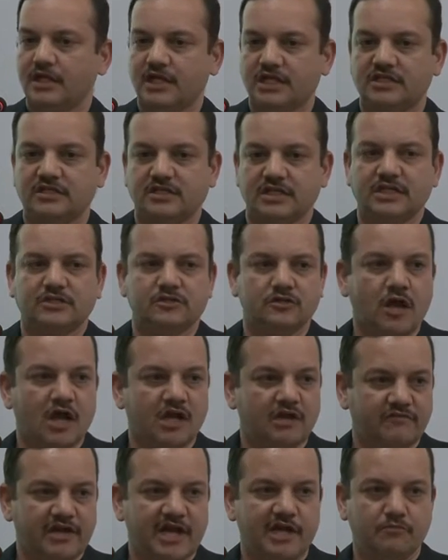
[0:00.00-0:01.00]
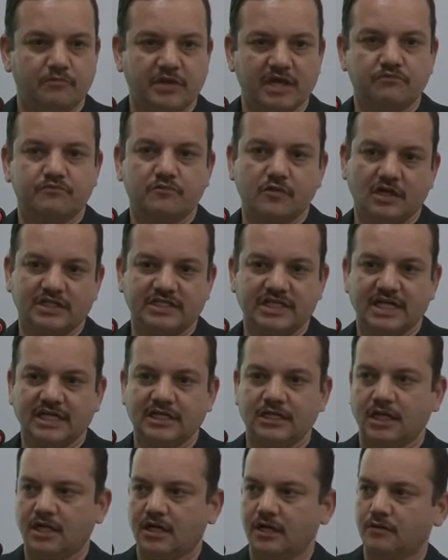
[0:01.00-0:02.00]
it's not a very big
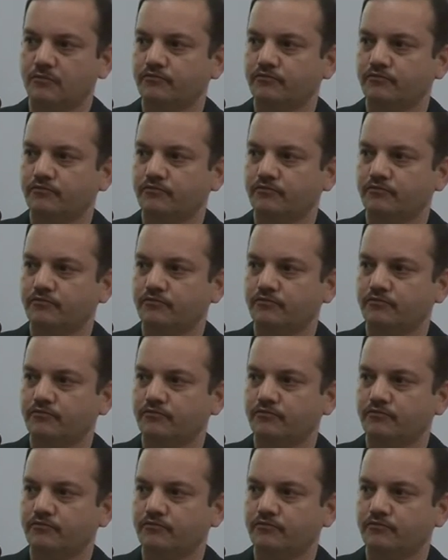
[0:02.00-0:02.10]
project.